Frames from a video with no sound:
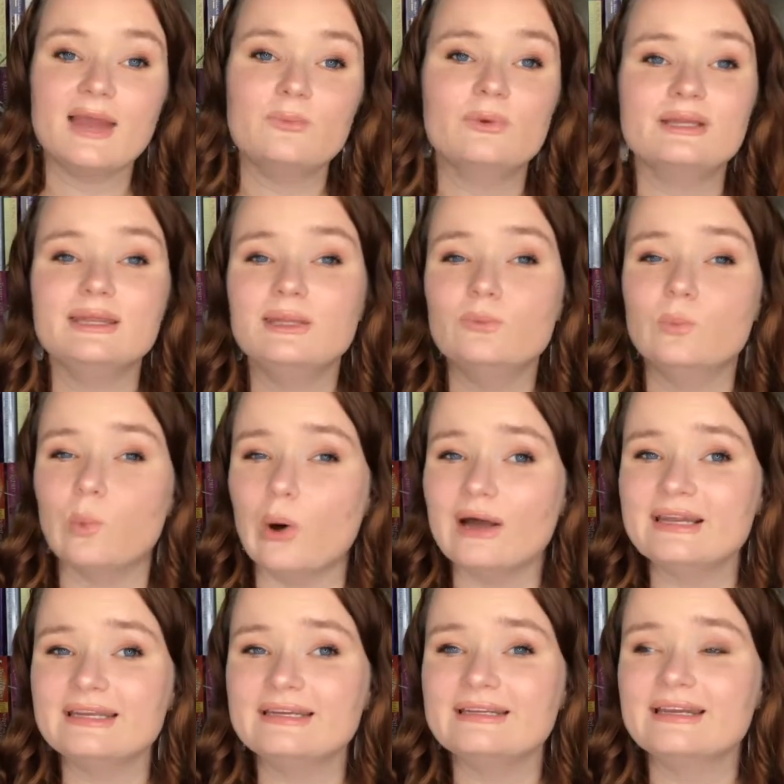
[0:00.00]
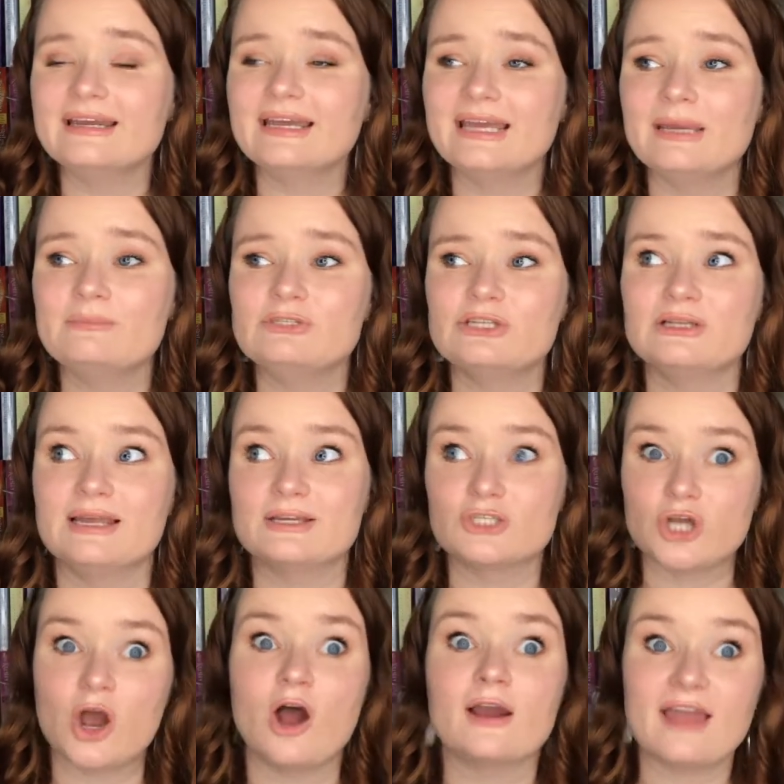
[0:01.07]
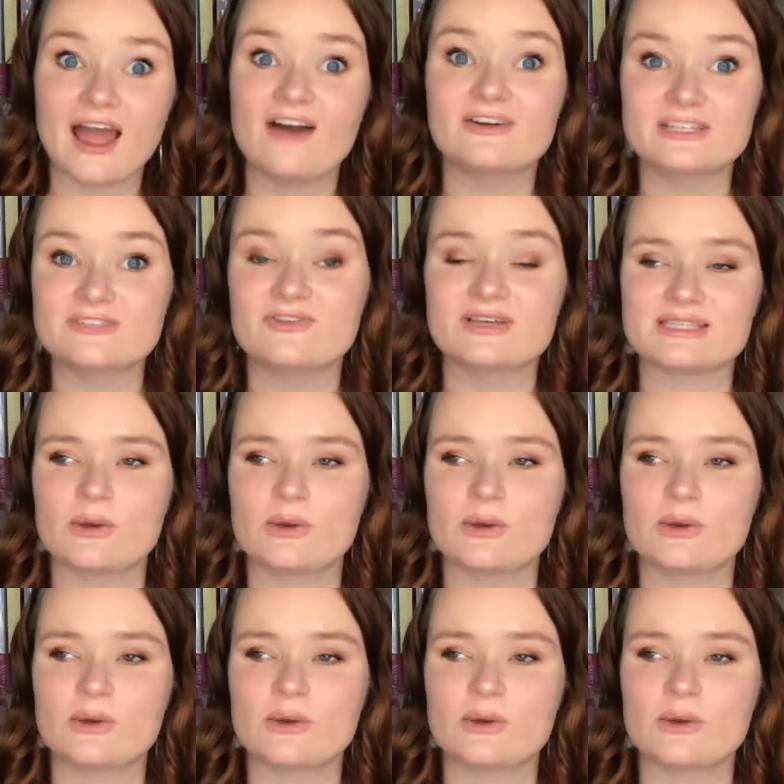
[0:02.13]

really wanted him to like talk out his feelings.